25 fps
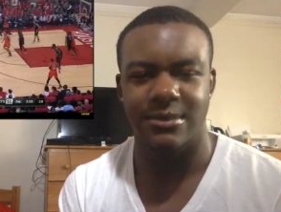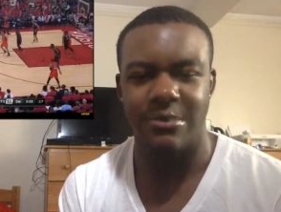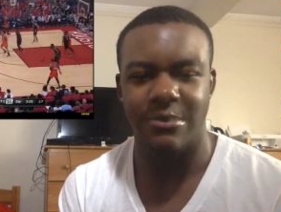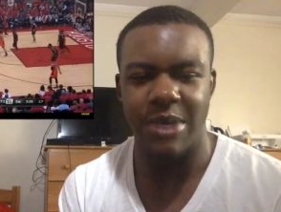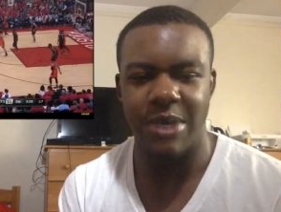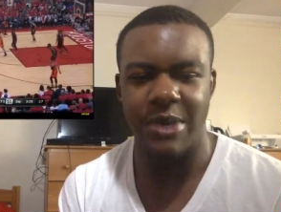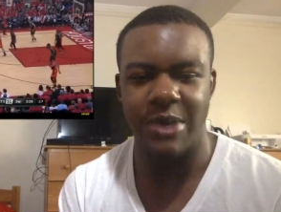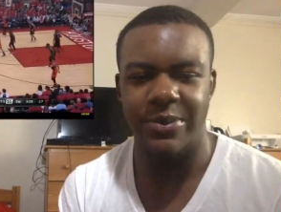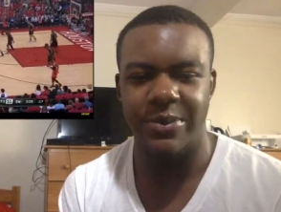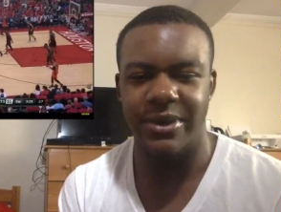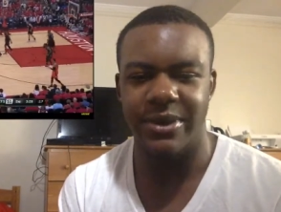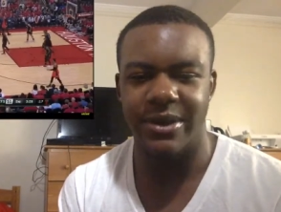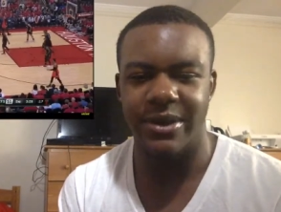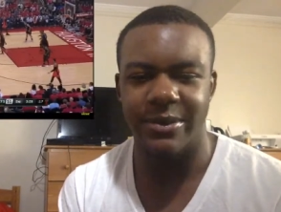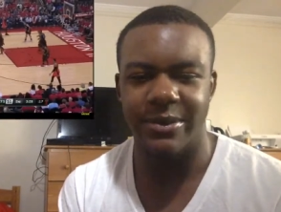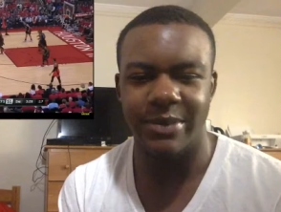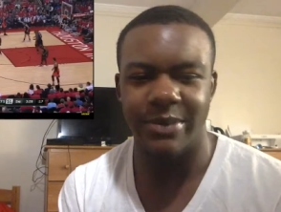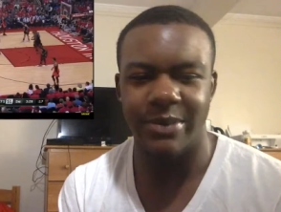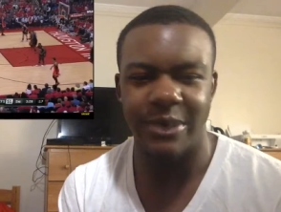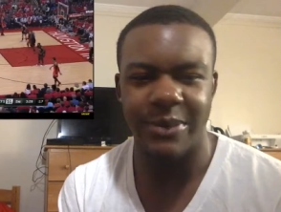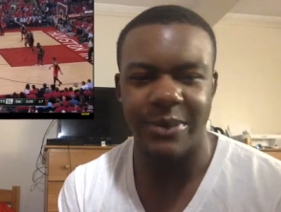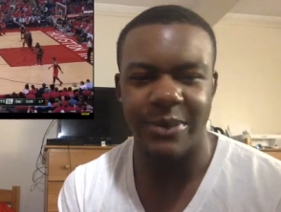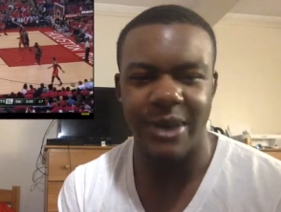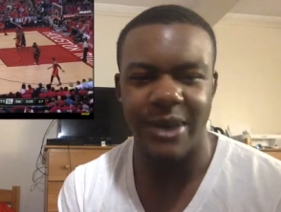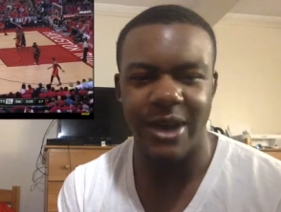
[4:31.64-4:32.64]
bumping,
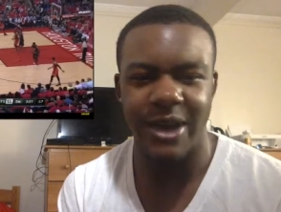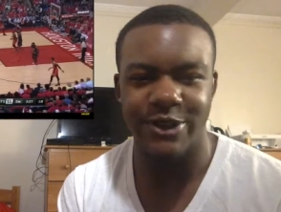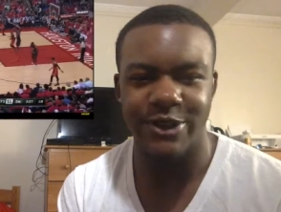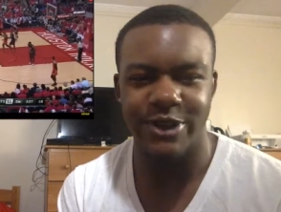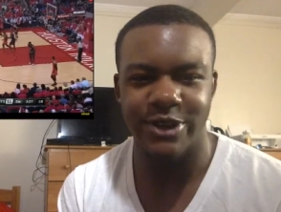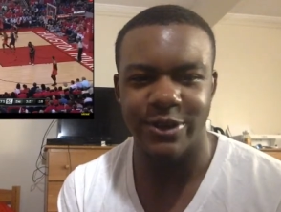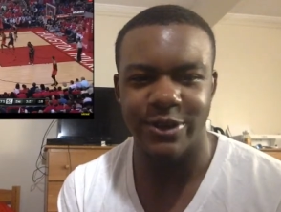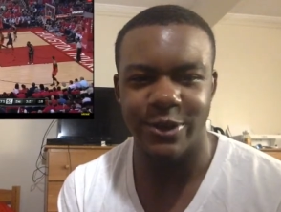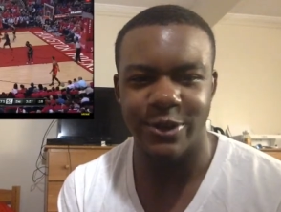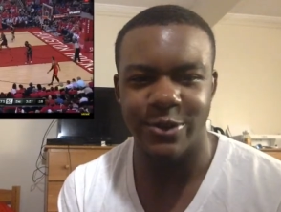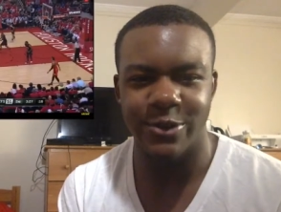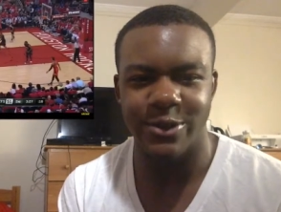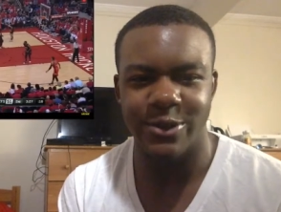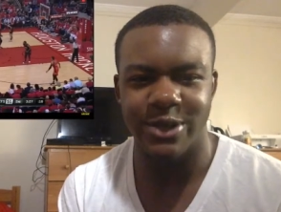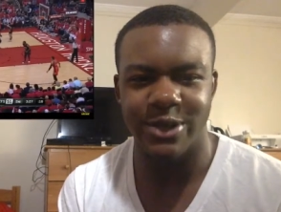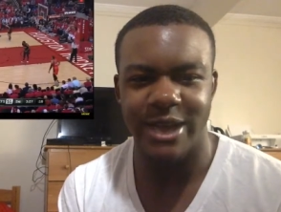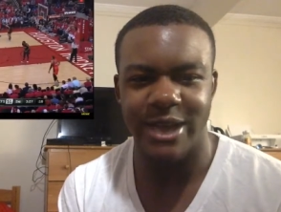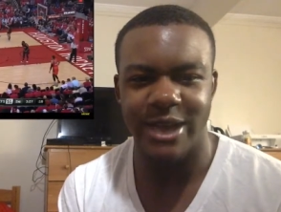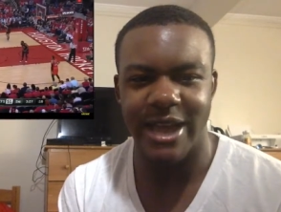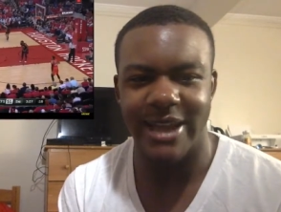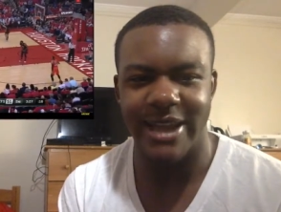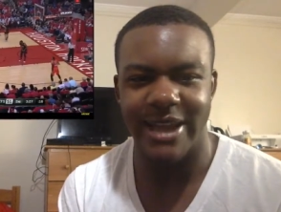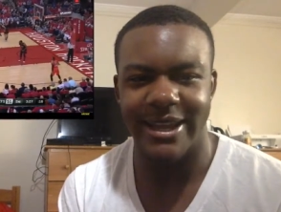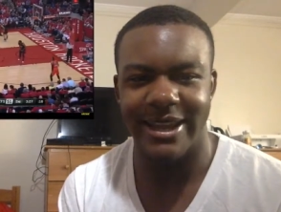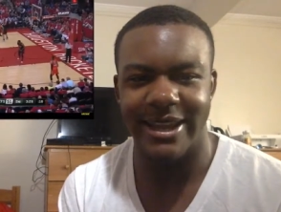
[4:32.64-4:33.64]
bumping Andre Roberson
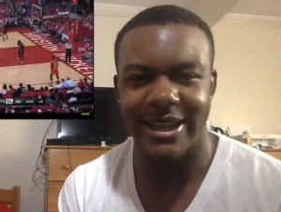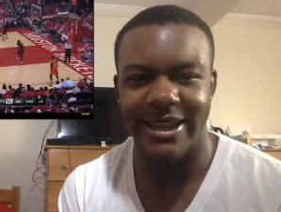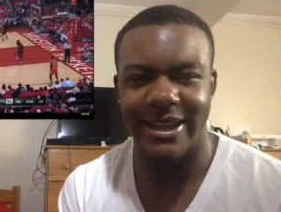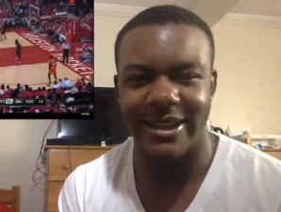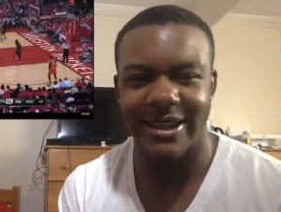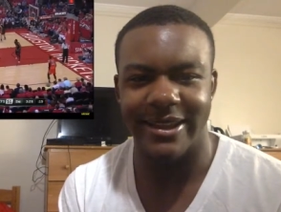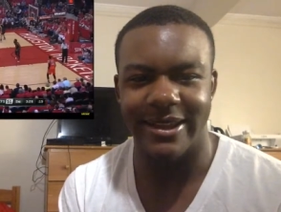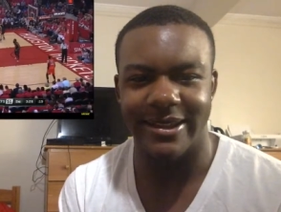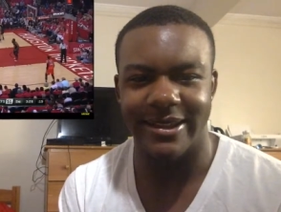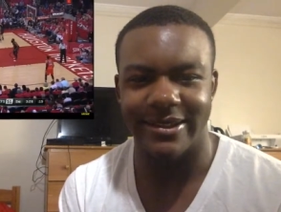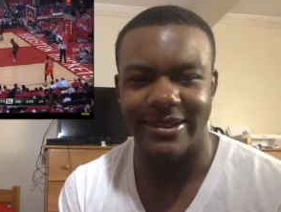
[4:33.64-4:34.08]
at the end.